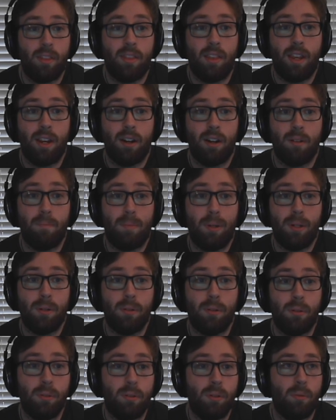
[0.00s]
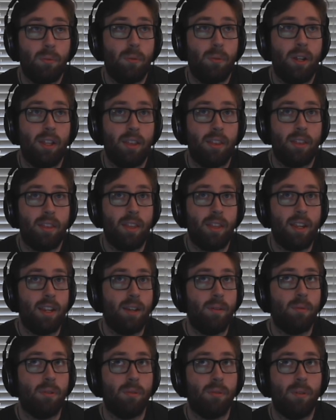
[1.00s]
their build with,
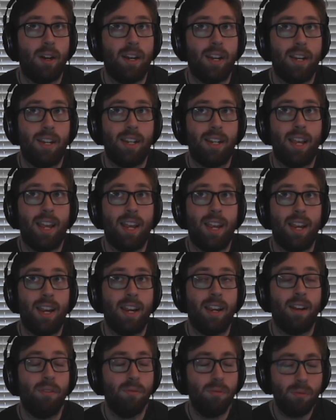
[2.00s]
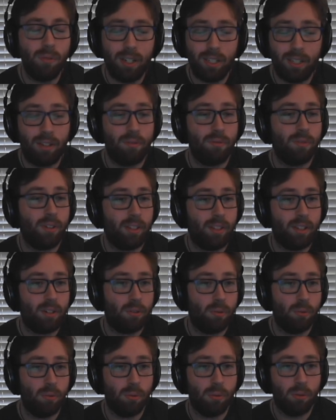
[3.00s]
they were running a really, really
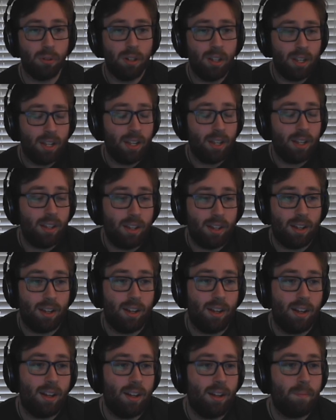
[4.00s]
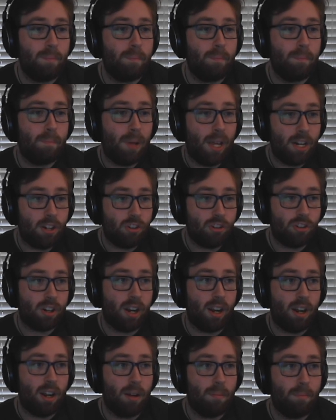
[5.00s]
cool bench
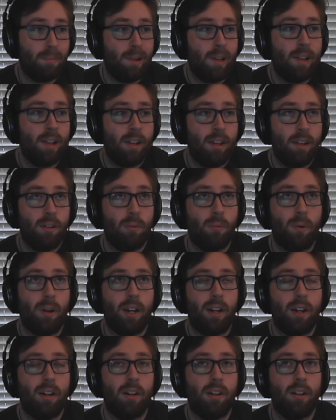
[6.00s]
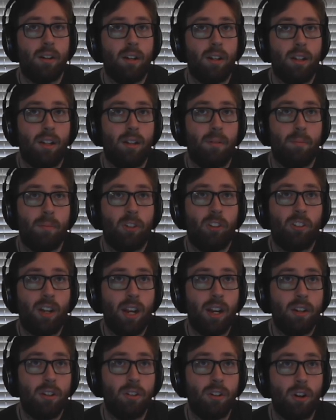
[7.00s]
comp where
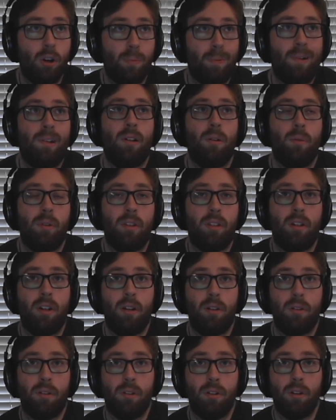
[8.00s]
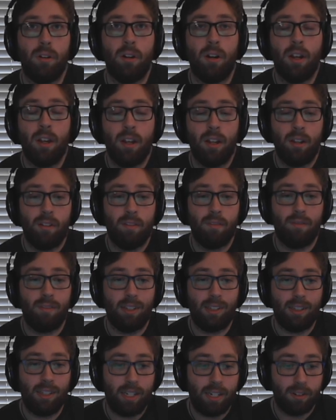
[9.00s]
standard opener with, your
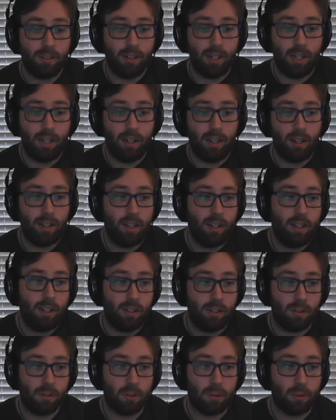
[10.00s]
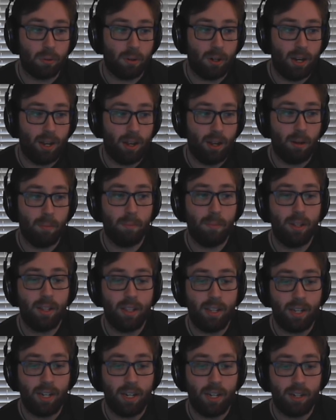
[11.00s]
Valeera, your Grom,
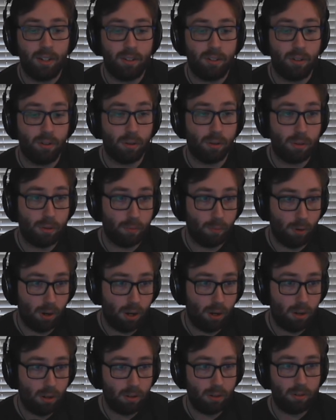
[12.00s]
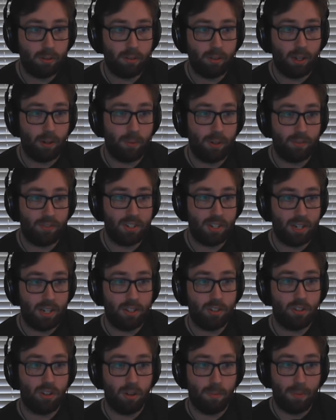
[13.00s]
and your Thrall that we've
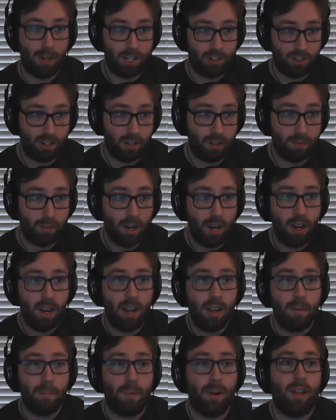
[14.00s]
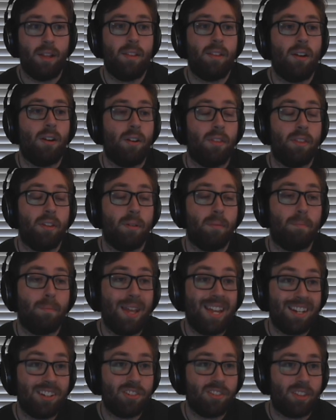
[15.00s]
seen so much of, but on their
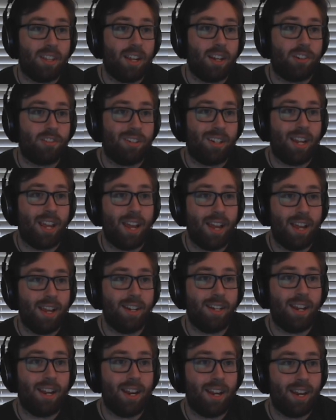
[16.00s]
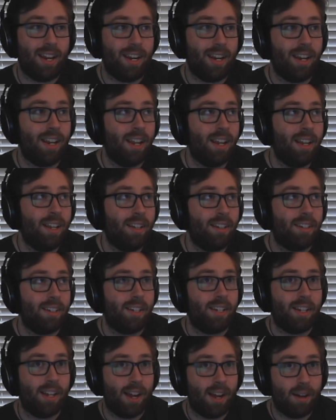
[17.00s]
bench they actually had a
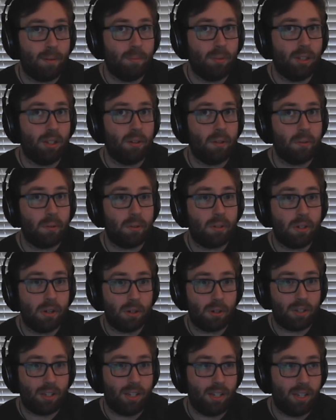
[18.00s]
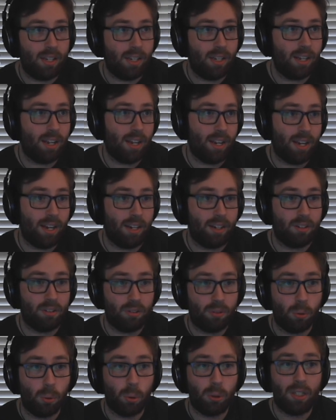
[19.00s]
Diablo, Cookie, and
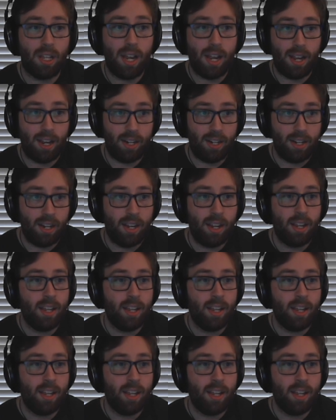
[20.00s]
Gul'dan.